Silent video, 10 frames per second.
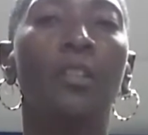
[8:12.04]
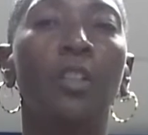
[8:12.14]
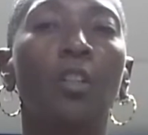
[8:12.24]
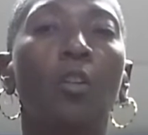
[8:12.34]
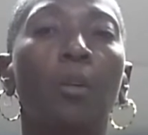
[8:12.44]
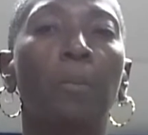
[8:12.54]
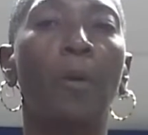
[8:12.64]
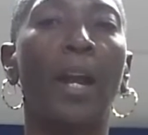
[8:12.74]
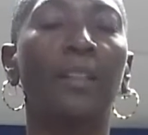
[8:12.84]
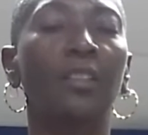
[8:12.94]
the yoga
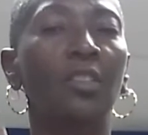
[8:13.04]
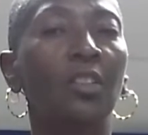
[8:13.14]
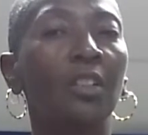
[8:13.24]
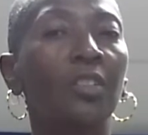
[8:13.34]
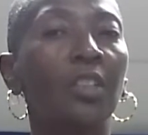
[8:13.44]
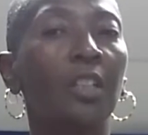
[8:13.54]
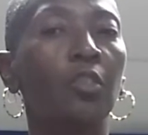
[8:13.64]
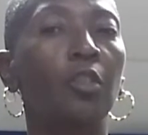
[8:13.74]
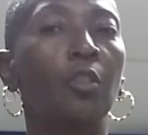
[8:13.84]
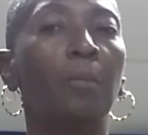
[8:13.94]
practice, listening
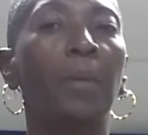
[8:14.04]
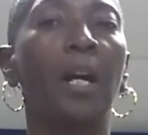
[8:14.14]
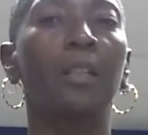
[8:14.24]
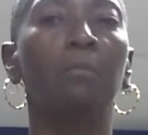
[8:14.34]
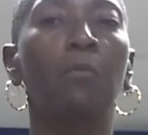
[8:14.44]
to your body,